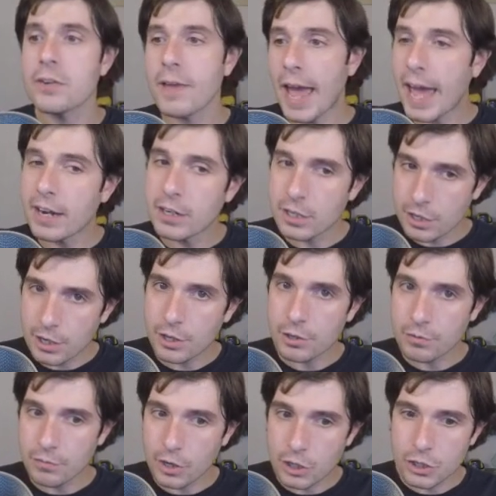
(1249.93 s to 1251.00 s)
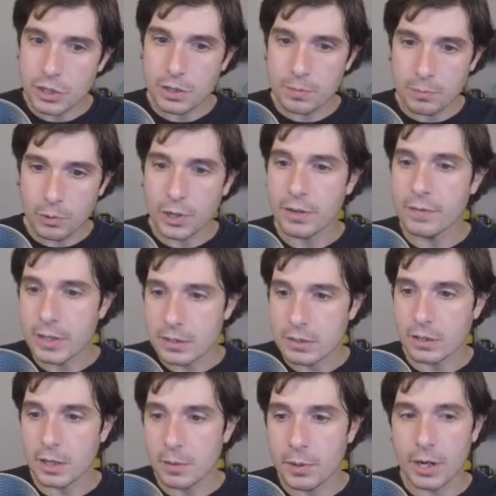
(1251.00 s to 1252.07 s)
added another function
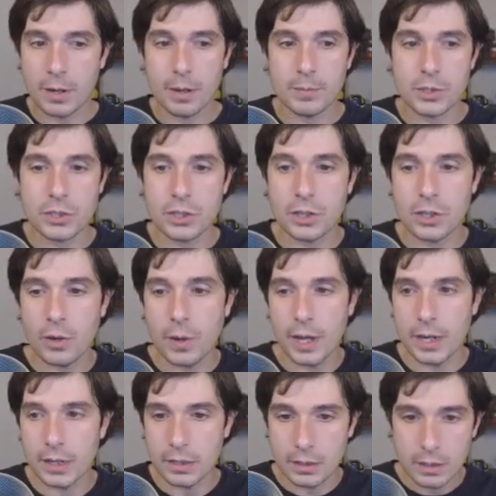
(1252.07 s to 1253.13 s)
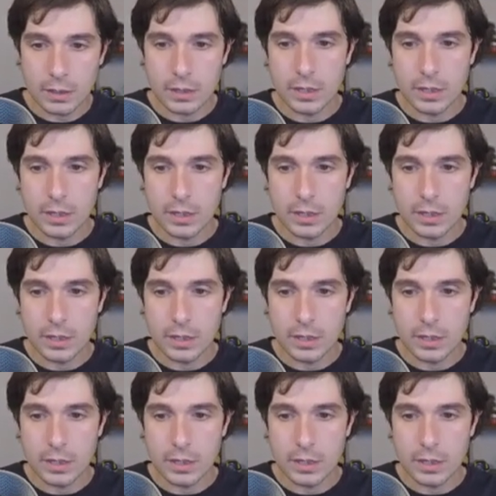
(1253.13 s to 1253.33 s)
previously, but I'm just going to go ahead and